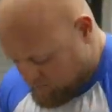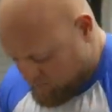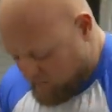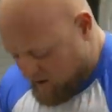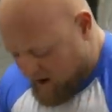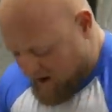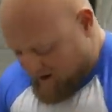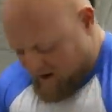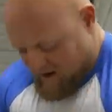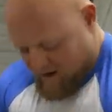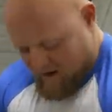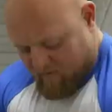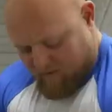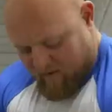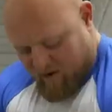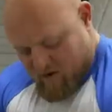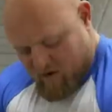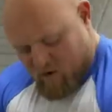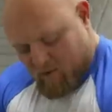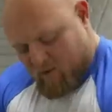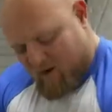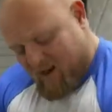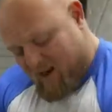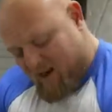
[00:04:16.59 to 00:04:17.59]
But if I
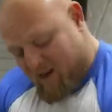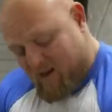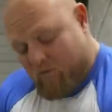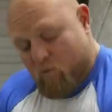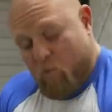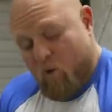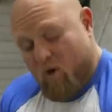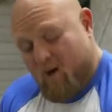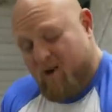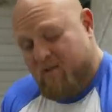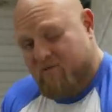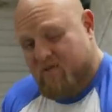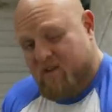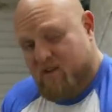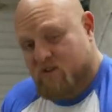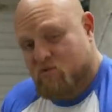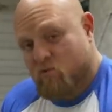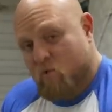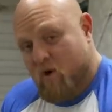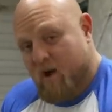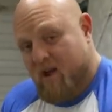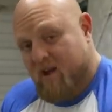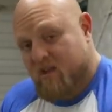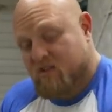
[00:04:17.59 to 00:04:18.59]
do any one of
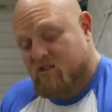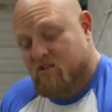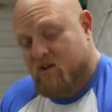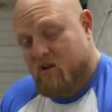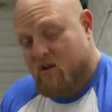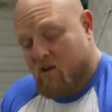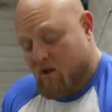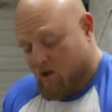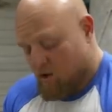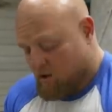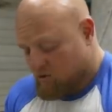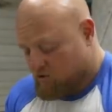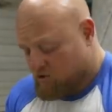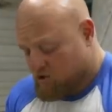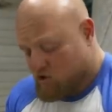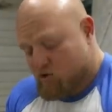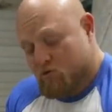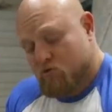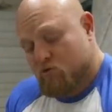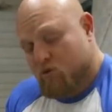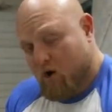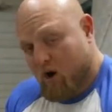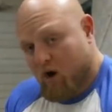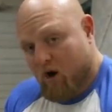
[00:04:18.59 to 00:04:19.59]
these ways
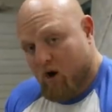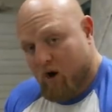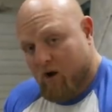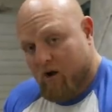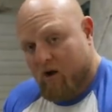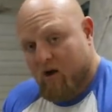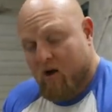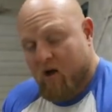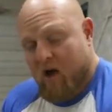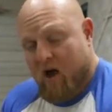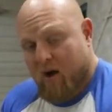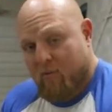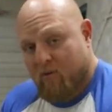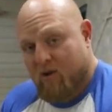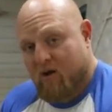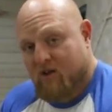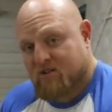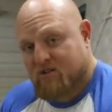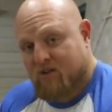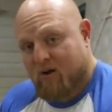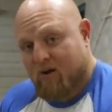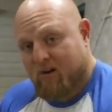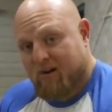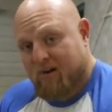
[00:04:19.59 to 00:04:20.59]
too long, I'm
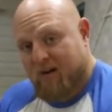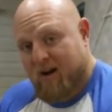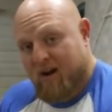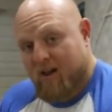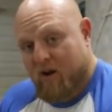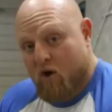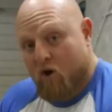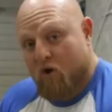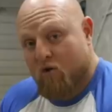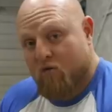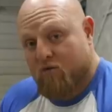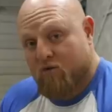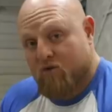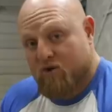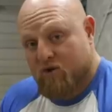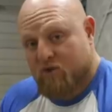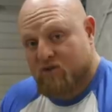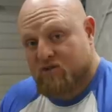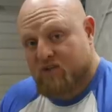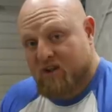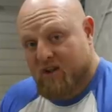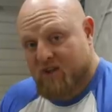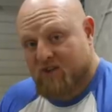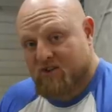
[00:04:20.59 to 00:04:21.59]
gonna start creating
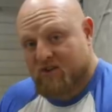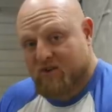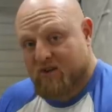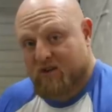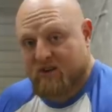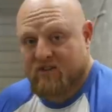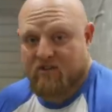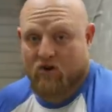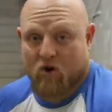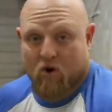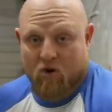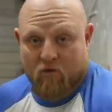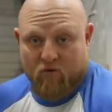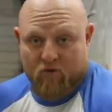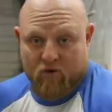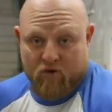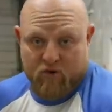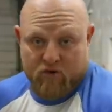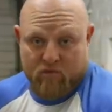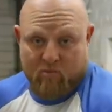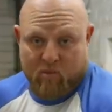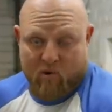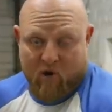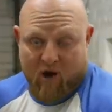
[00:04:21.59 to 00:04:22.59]
overuse injuries and
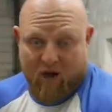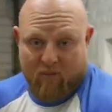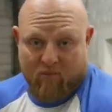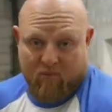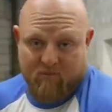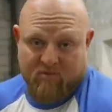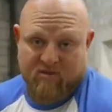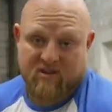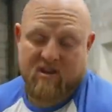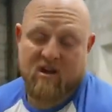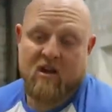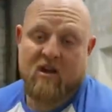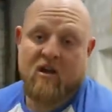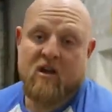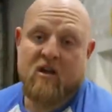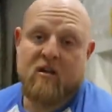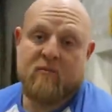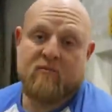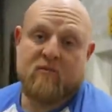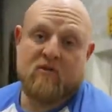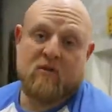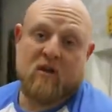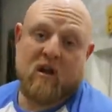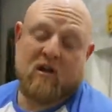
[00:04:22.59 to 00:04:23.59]
overuse problems.
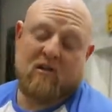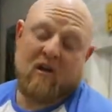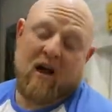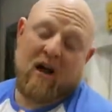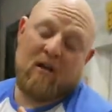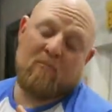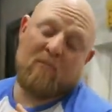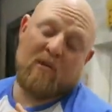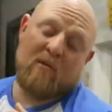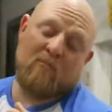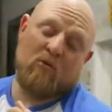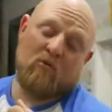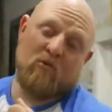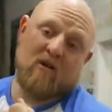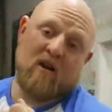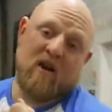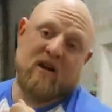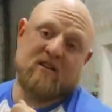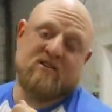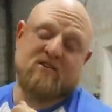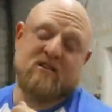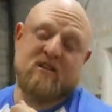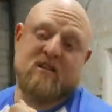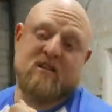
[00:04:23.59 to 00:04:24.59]
A lot of people that
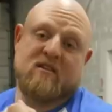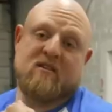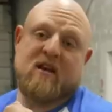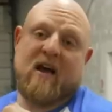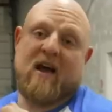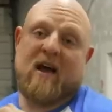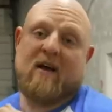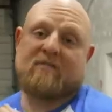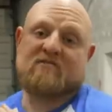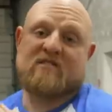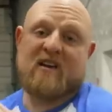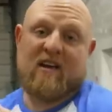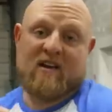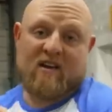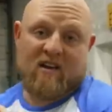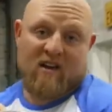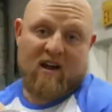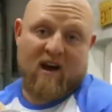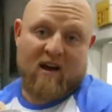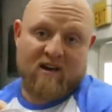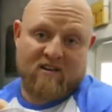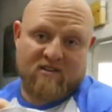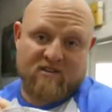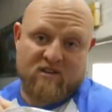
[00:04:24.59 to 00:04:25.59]
I see that have
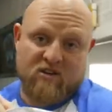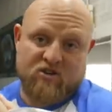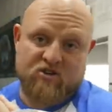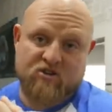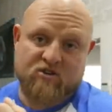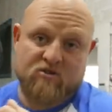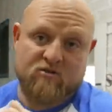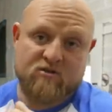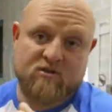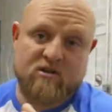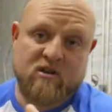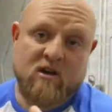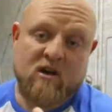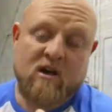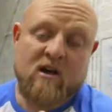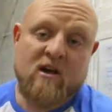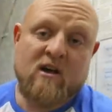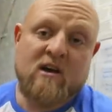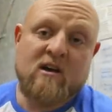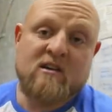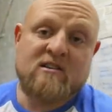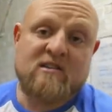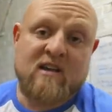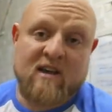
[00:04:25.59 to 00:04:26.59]
tendonitis issues
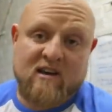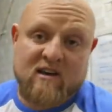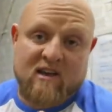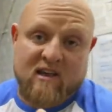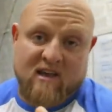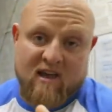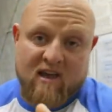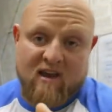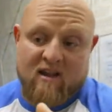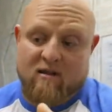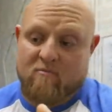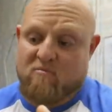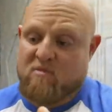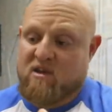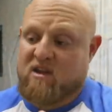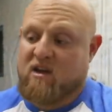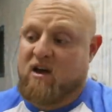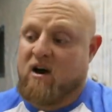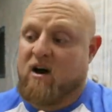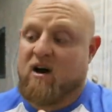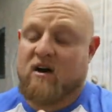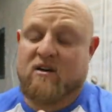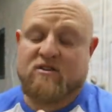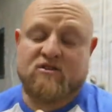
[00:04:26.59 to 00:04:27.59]
tend to get it
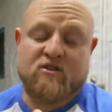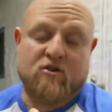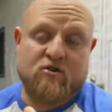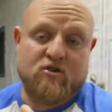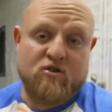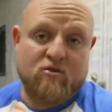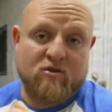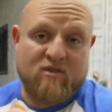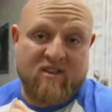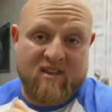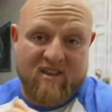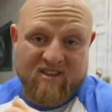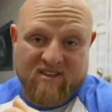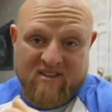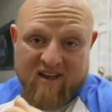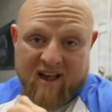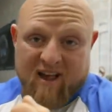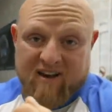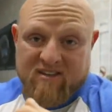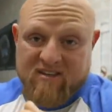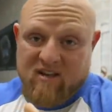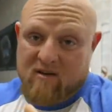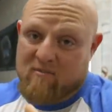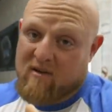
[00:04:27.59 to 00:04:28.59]
because they're doing the
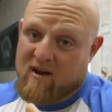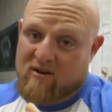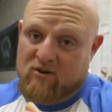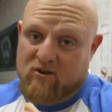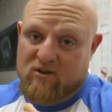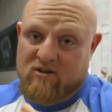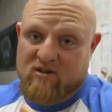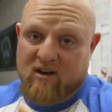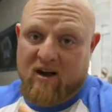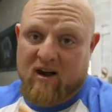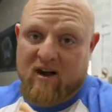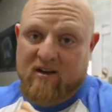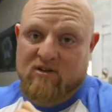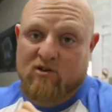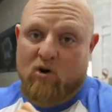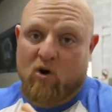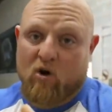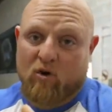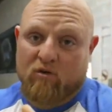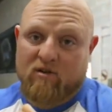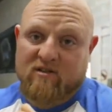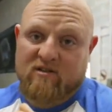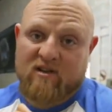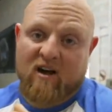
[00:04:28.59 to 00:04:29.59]
exact same exercise
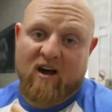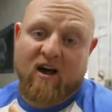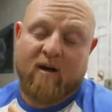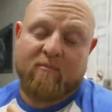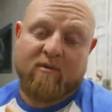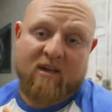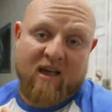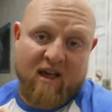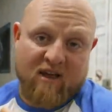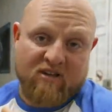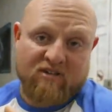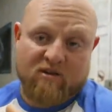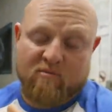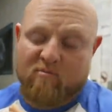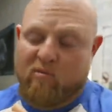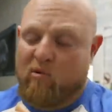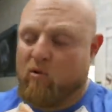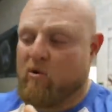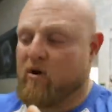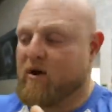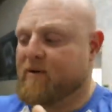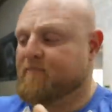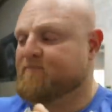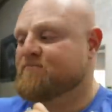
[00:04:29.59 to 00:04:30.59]
all the time, case in
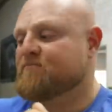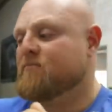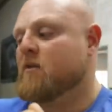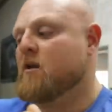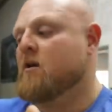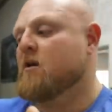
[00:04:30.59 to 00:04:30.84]
point.